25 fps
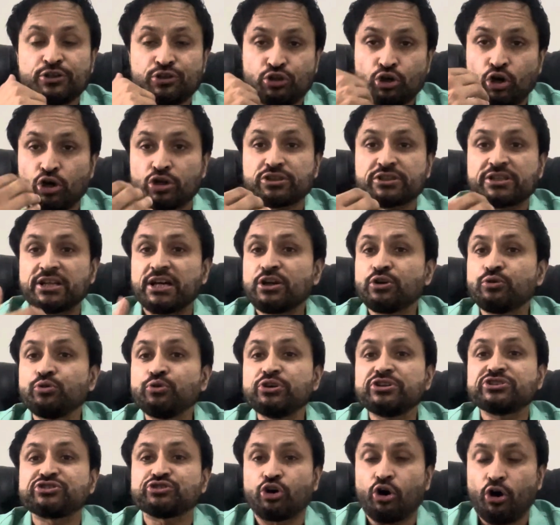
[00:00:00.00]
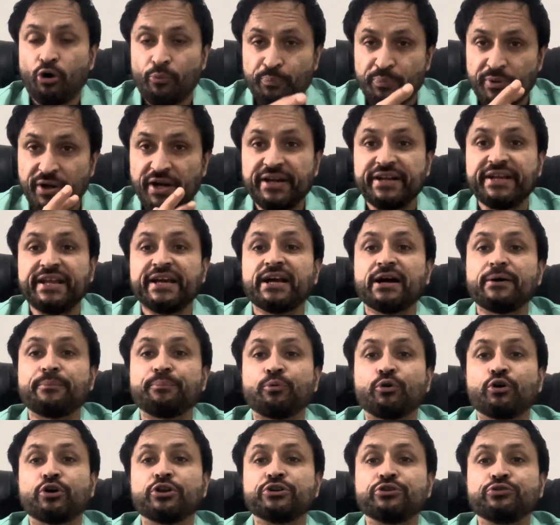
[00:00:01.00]
doctor who is operating
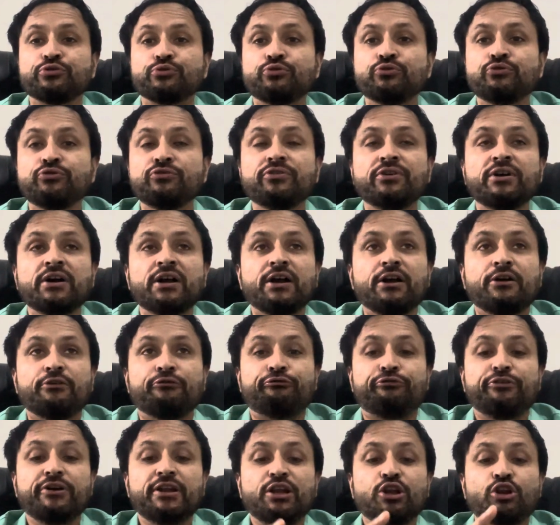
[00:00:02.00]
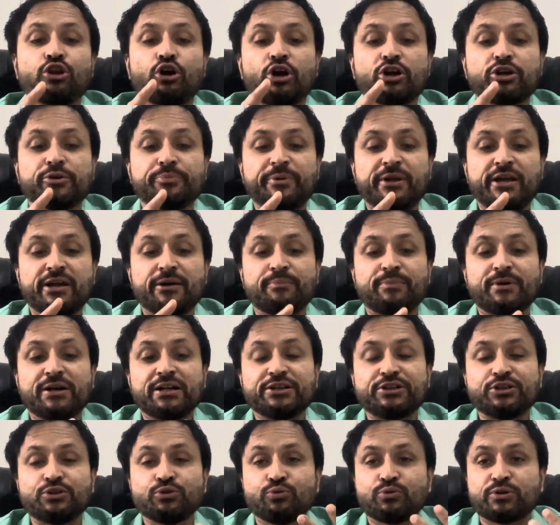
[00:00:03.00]
upon you will not be
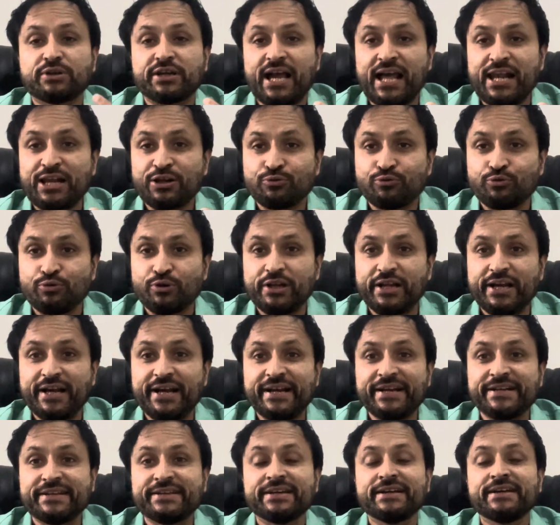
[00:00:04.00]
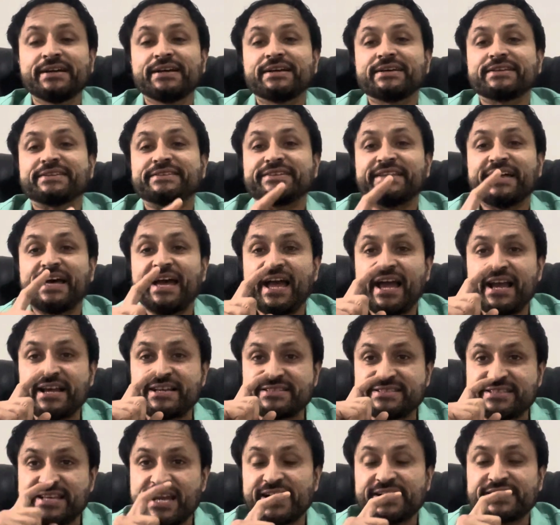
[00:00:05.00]
able to calculate the
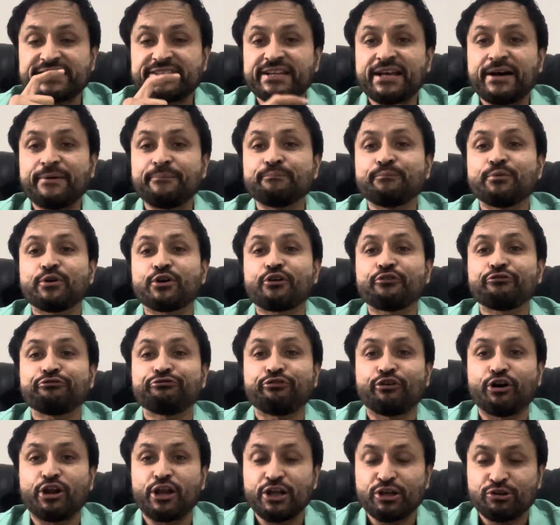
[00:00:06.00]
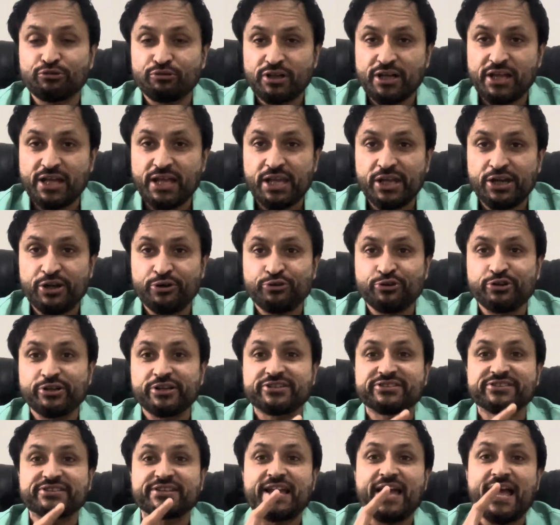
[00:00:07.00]
exact number of follicular
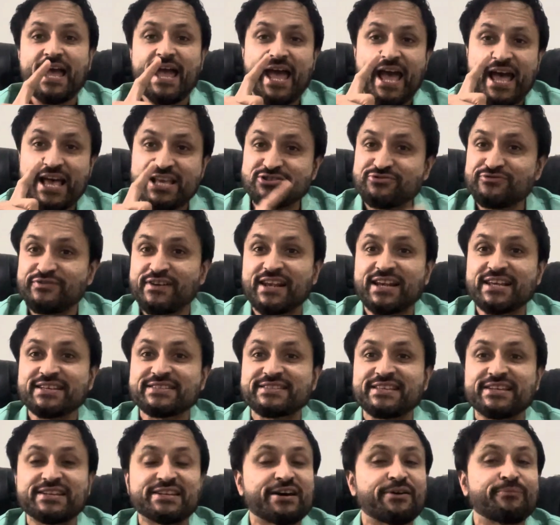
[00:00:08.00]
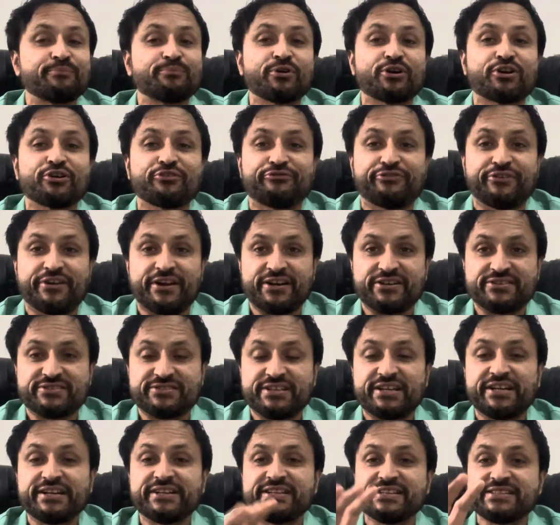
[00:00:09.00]
units as well as the number of hairs.
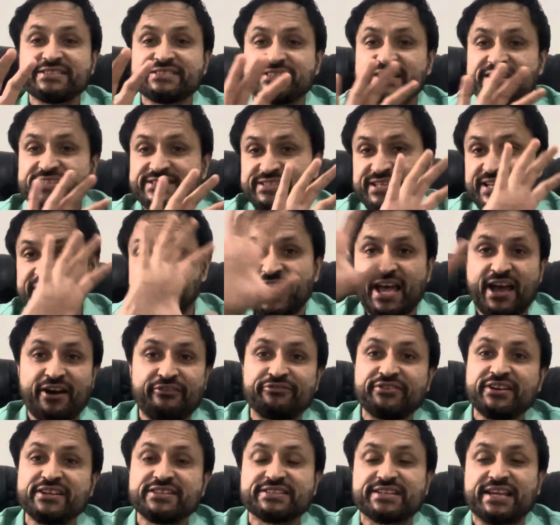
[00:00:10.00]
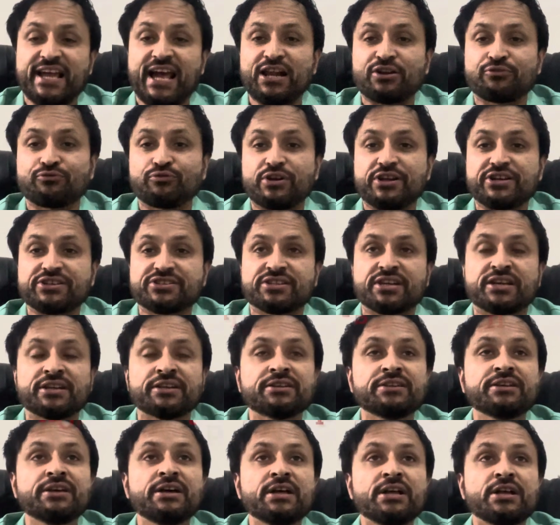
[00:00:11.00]
It is just an average
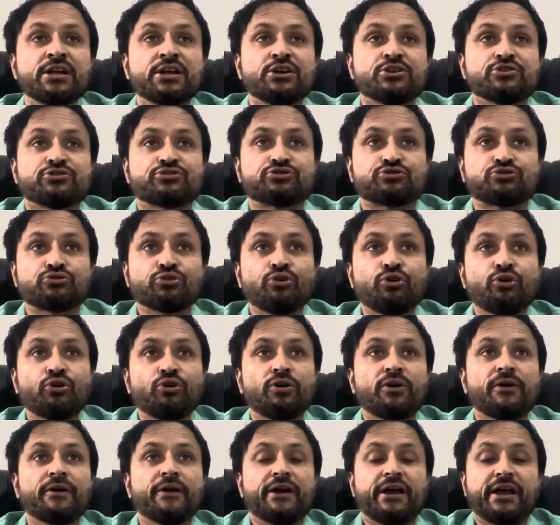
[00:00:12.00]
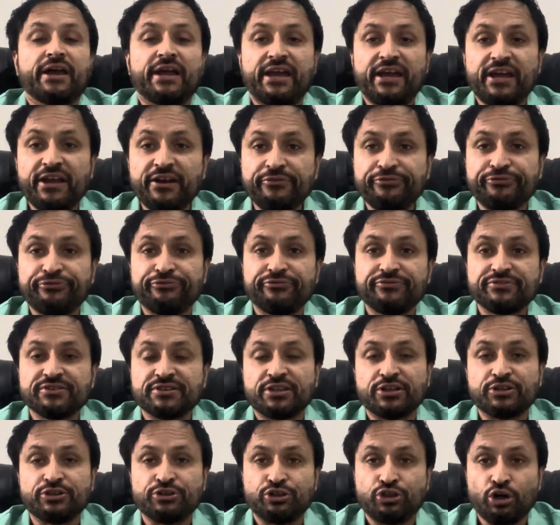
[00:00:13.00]
calculation. So if
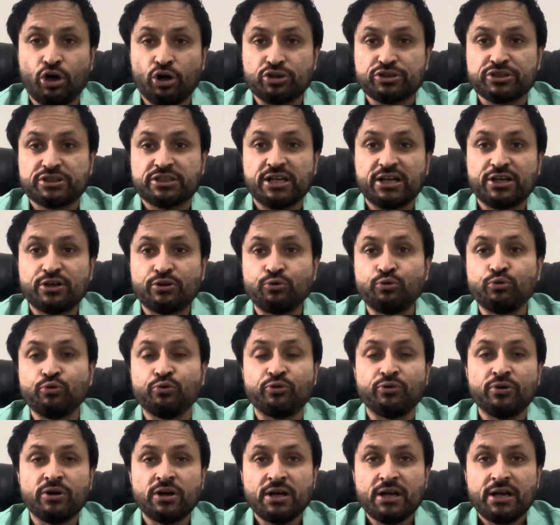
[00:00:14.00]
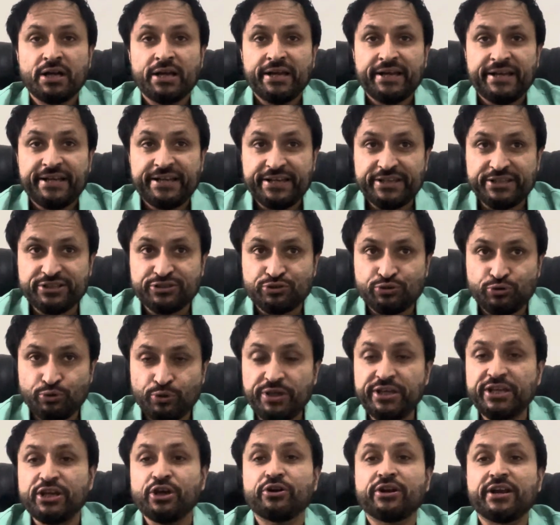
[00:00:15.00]
the doctor who is
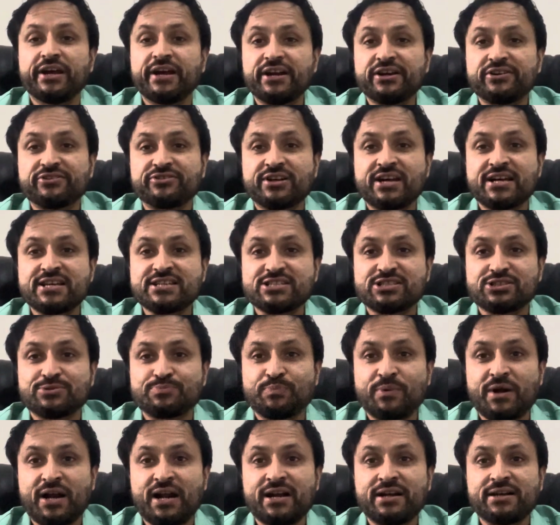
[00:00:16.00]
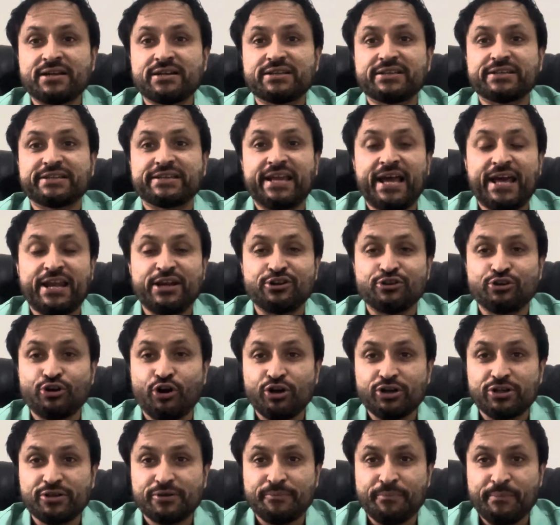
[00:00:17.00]
doing your hair transplant
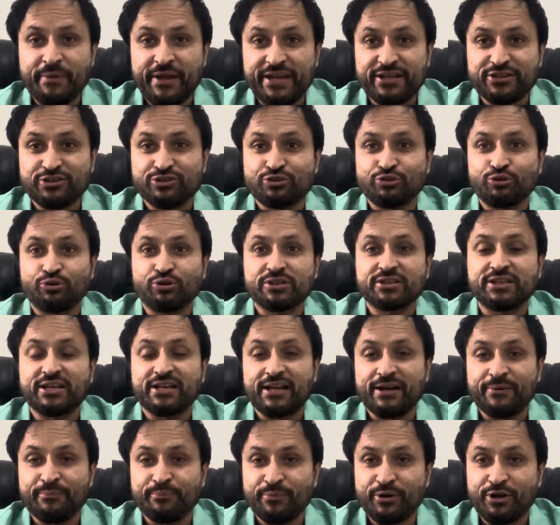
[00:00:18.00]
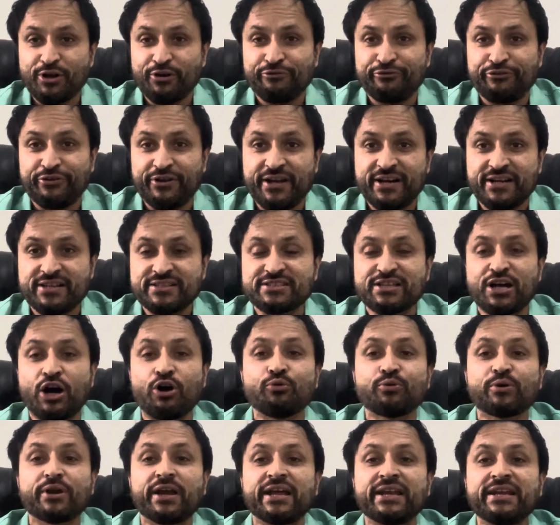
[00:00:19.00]
cannot make sure the number of hairs,
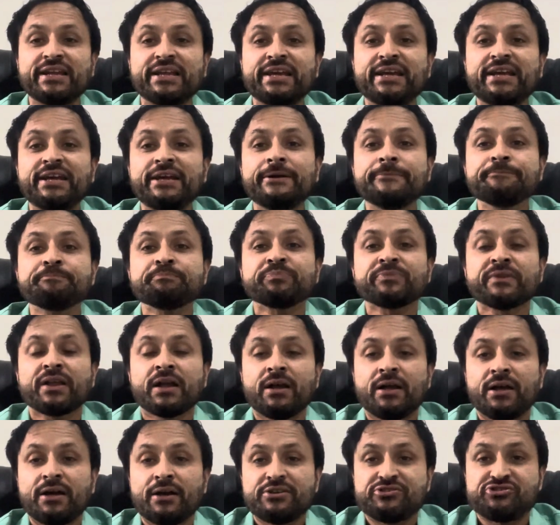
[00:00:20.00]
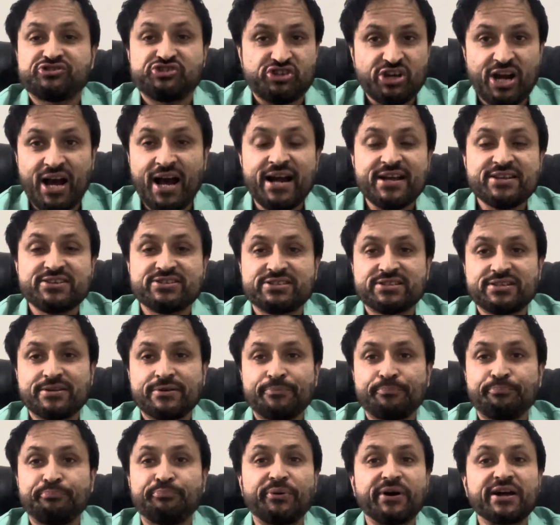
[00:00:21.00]
how can he charge
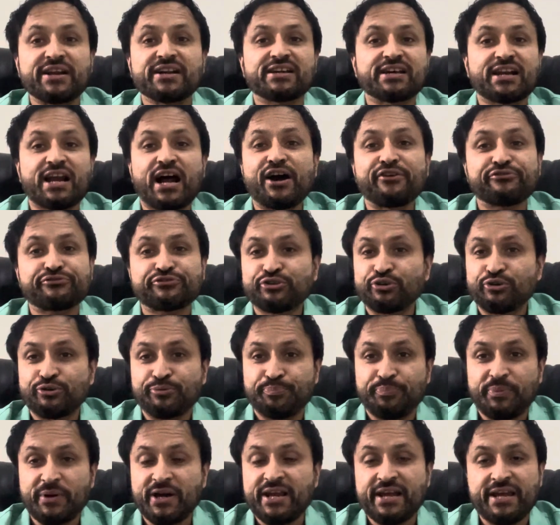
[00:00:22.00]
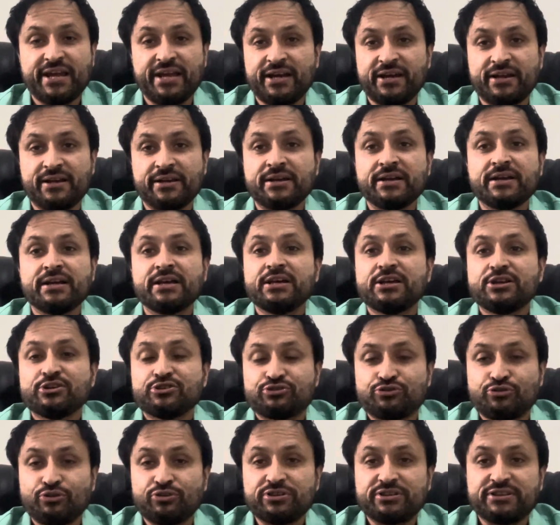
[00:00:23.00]
per graft or per hair?
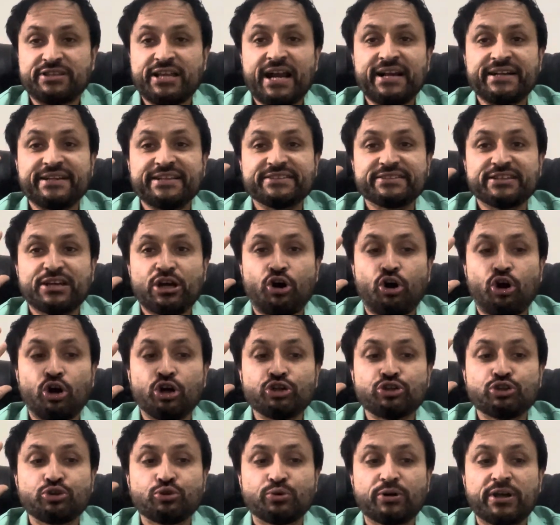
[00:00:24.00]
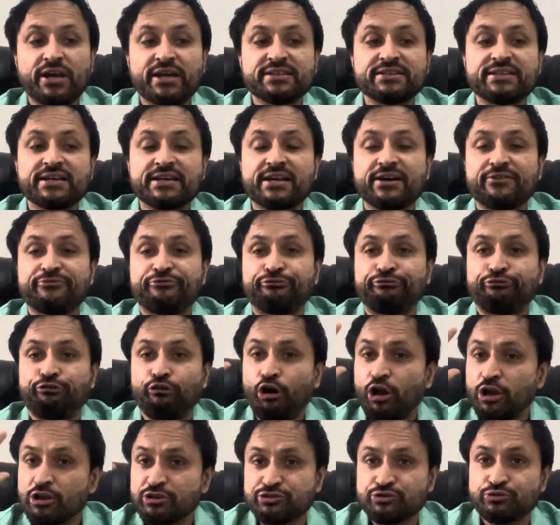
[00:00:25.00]
So that is altogether a
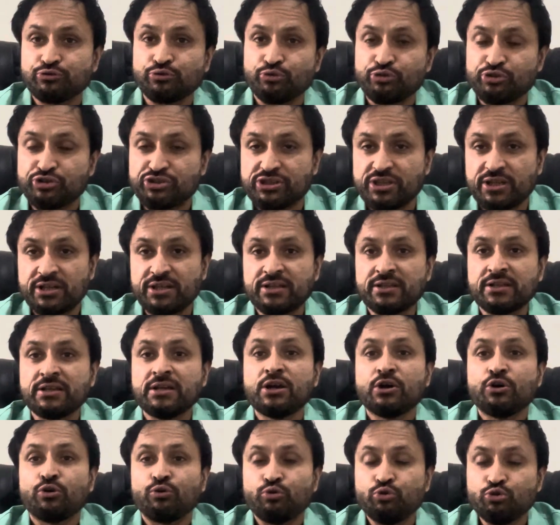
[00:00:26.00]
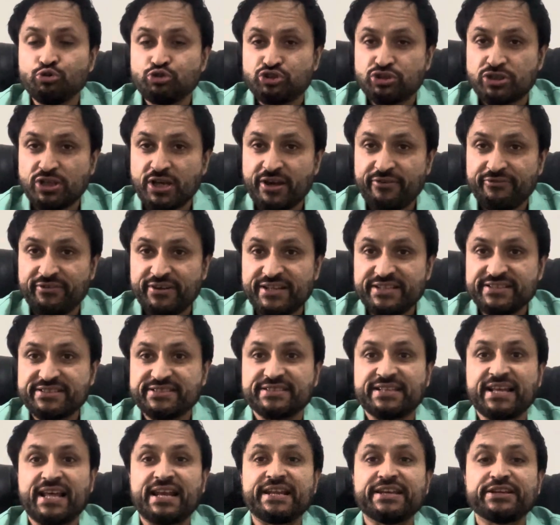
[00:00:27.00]
false notion. Whosoever is
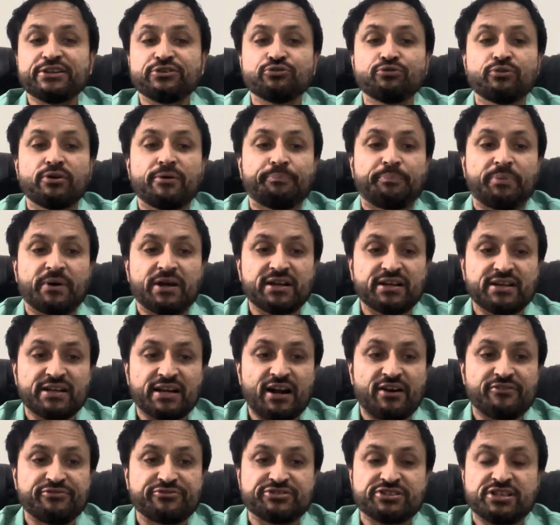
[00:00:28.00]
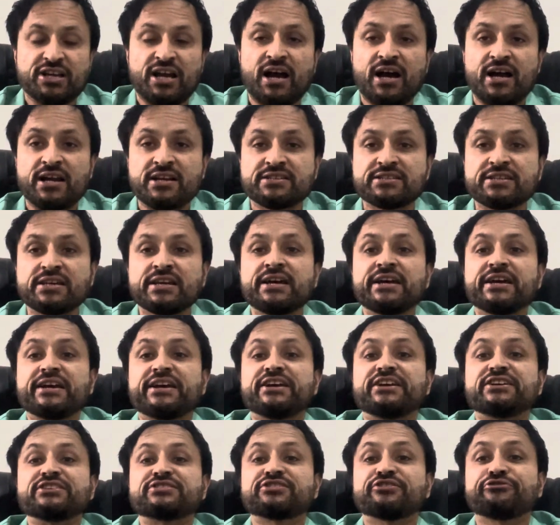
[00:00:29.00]
telling you a per graft charge
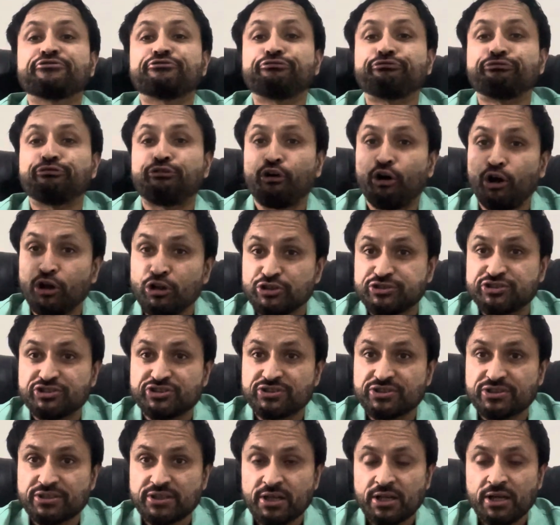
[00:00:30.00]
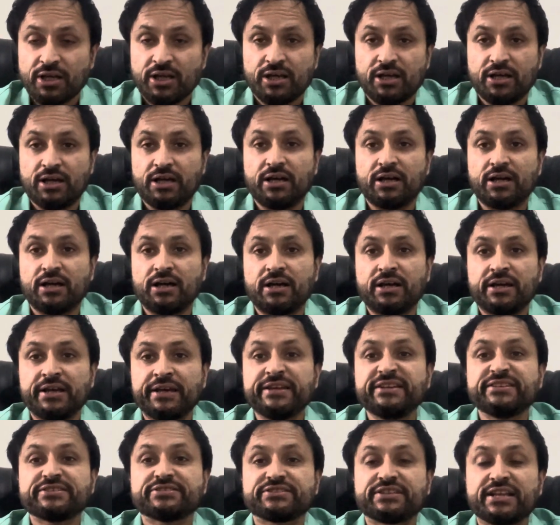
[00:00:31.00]
is a false,
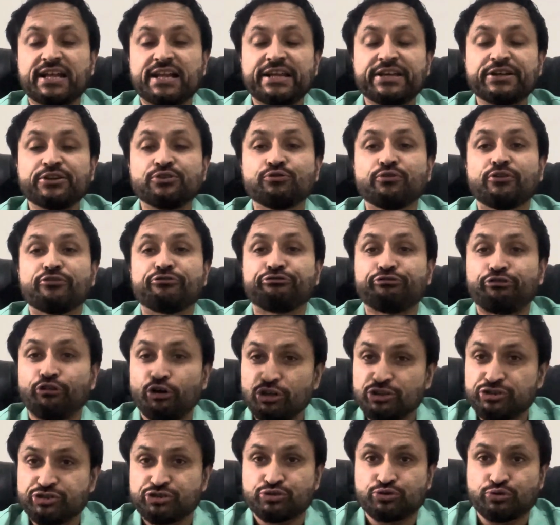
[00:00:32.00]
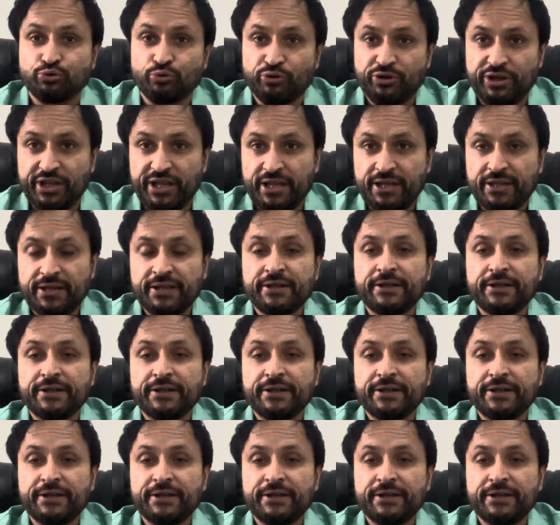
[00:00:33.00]
he's telling you a false story.